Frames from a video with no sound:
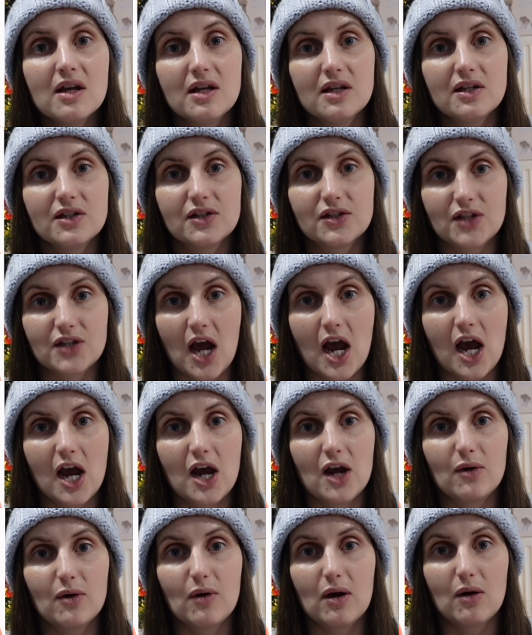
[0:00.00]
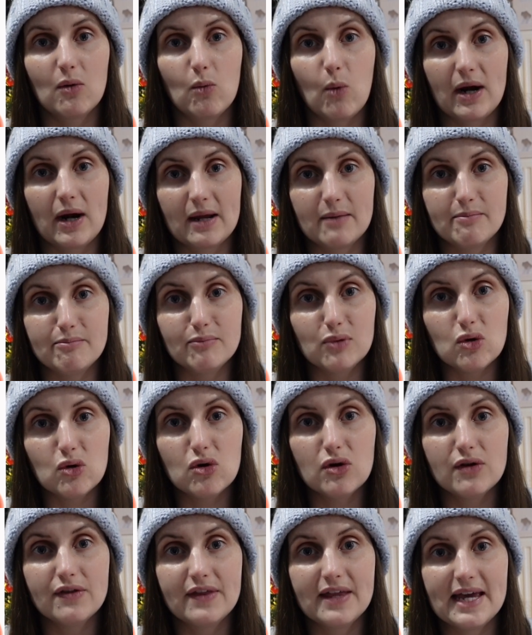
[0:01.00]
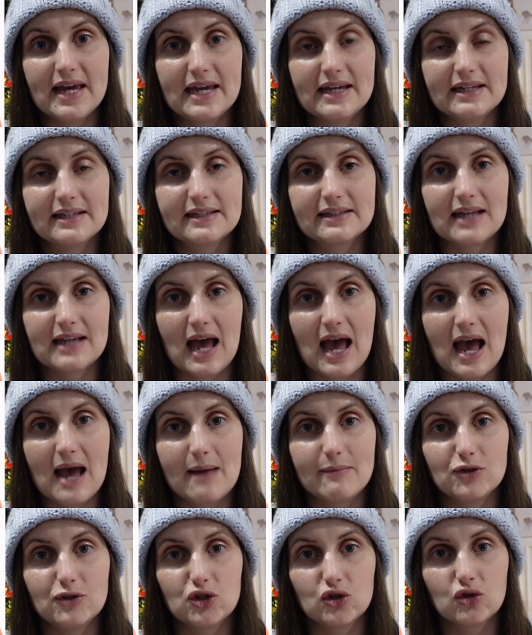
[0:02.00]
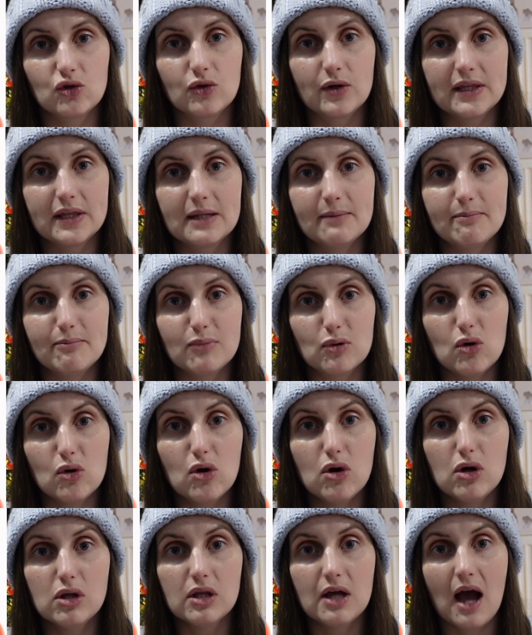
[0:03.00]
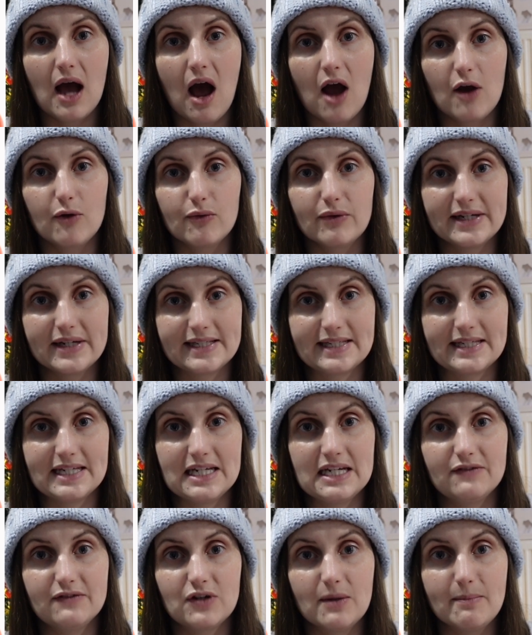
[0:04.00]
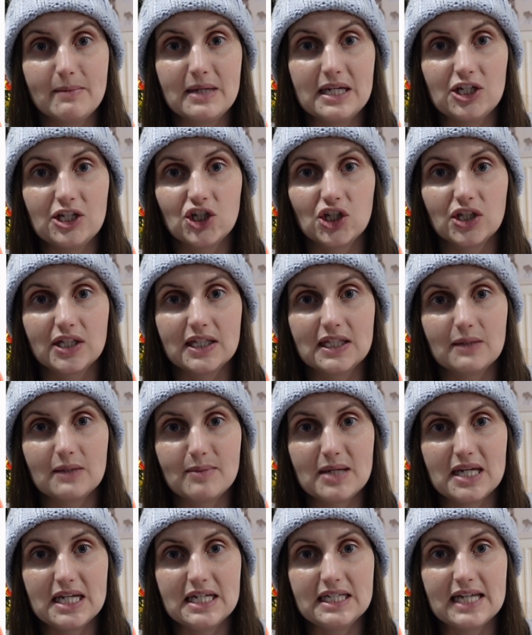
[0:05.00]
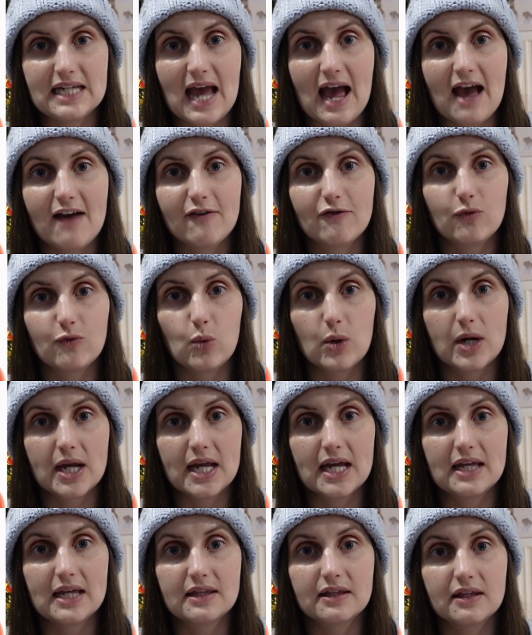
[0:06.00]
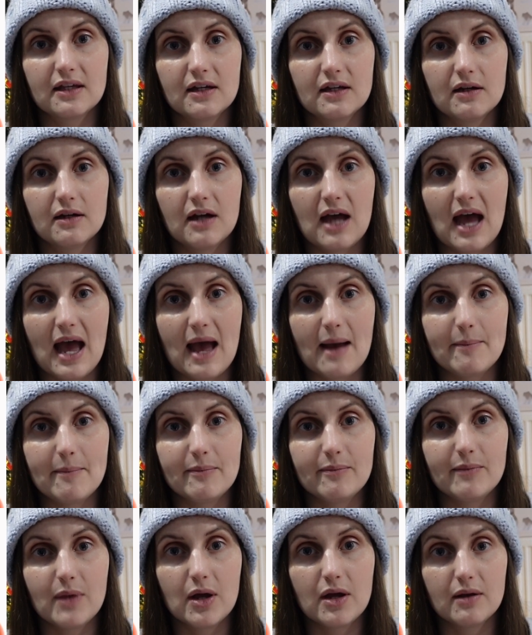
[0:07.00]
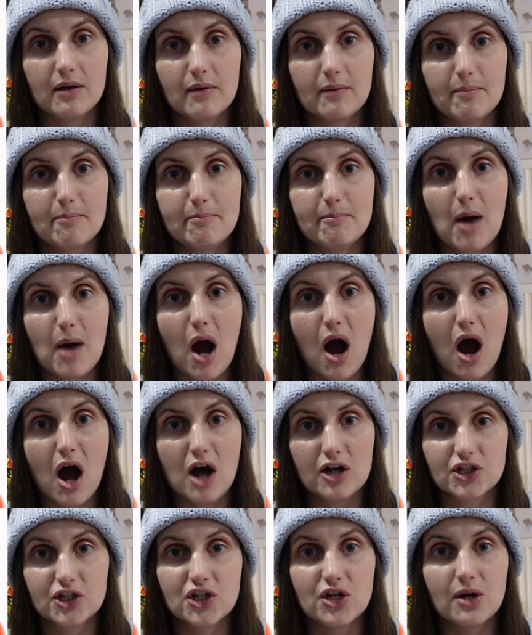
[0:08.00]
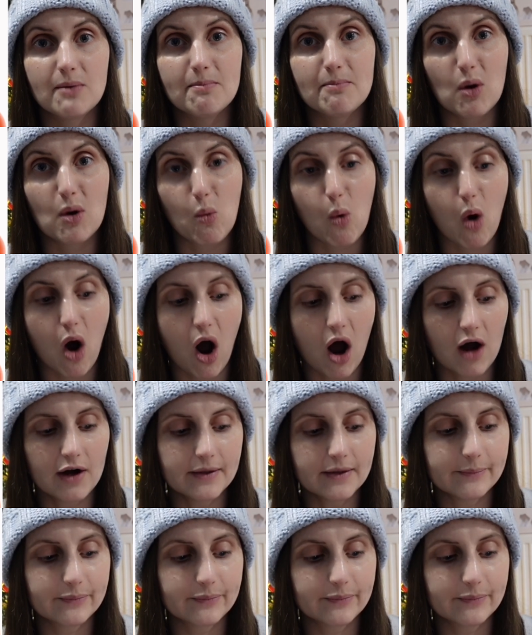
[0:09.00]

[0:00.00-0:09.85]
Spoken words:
So when I bought this during the ball, I received immediately the PDF with part number 1,